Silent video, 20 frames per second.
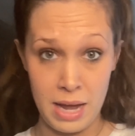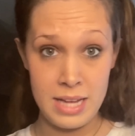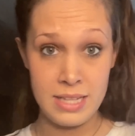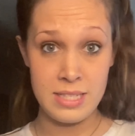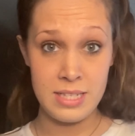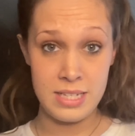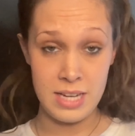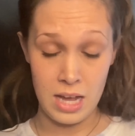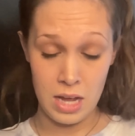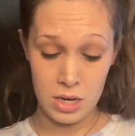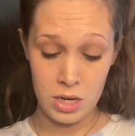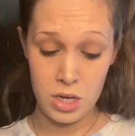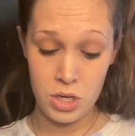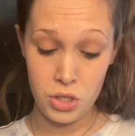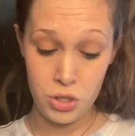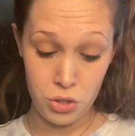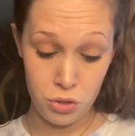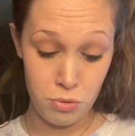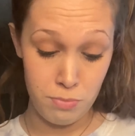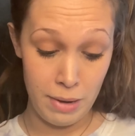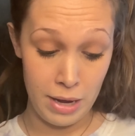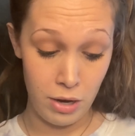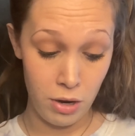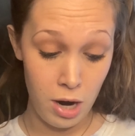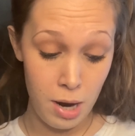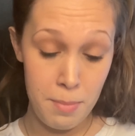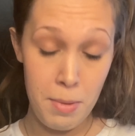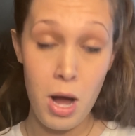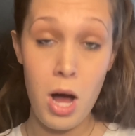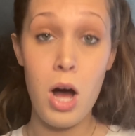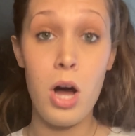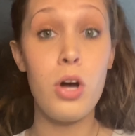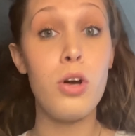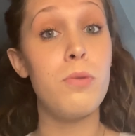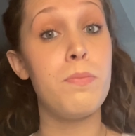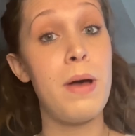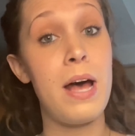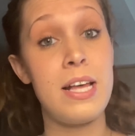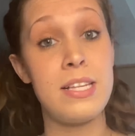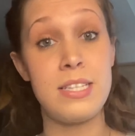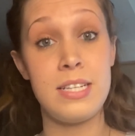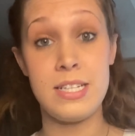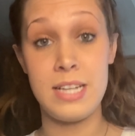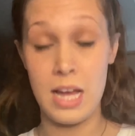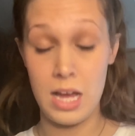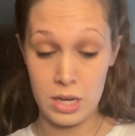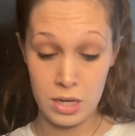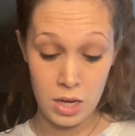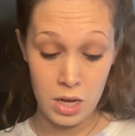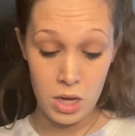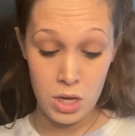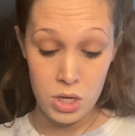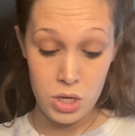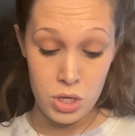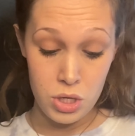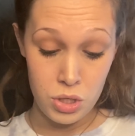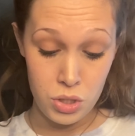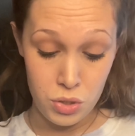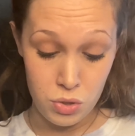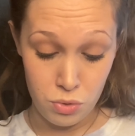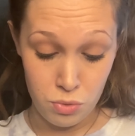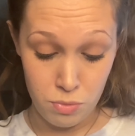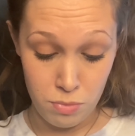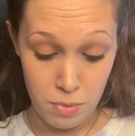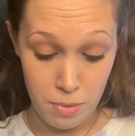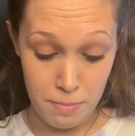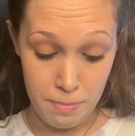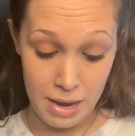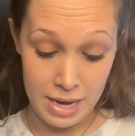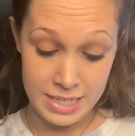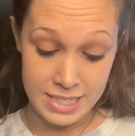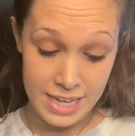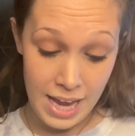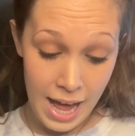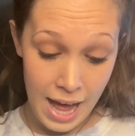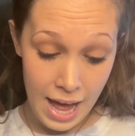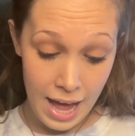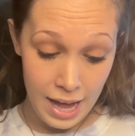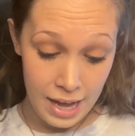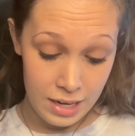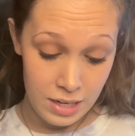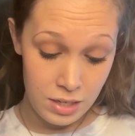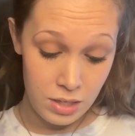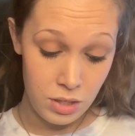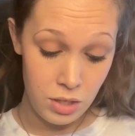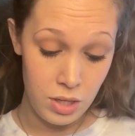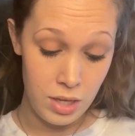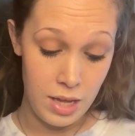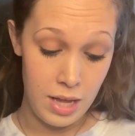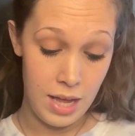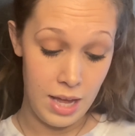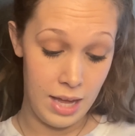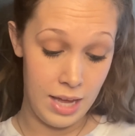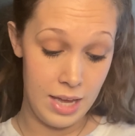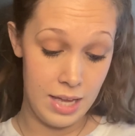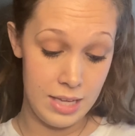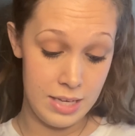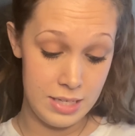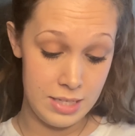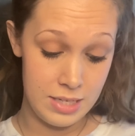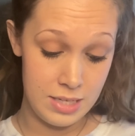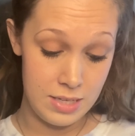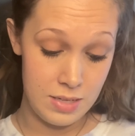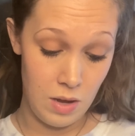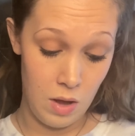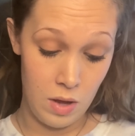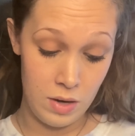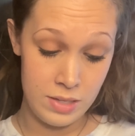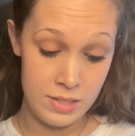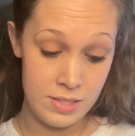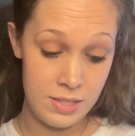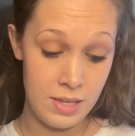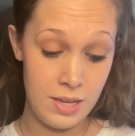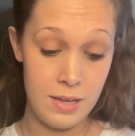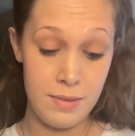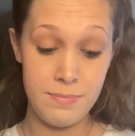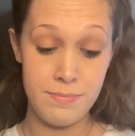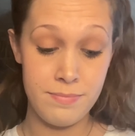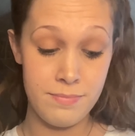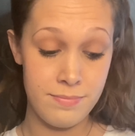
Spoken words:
down to my grandma, who passed it down to my dad, and honestly,